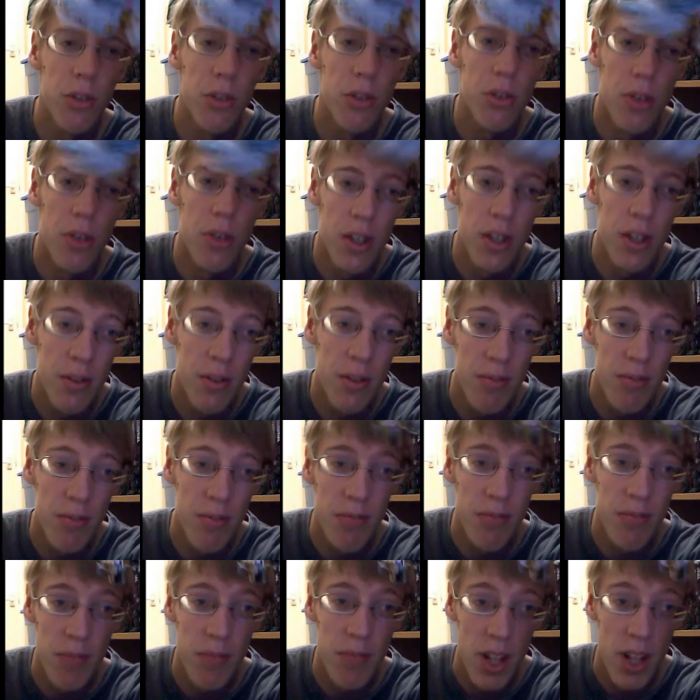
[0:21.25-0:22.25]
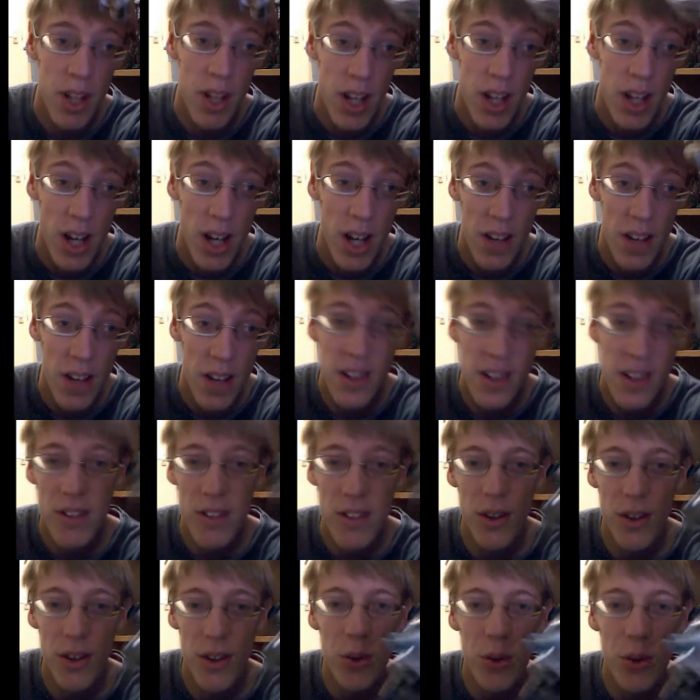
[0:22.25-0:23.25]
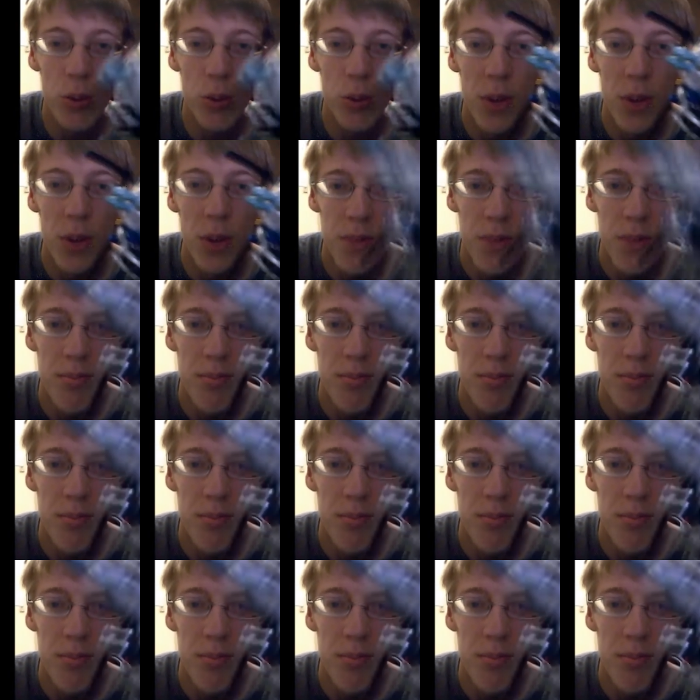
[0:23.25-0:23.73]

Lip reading: on there. I think these are like all my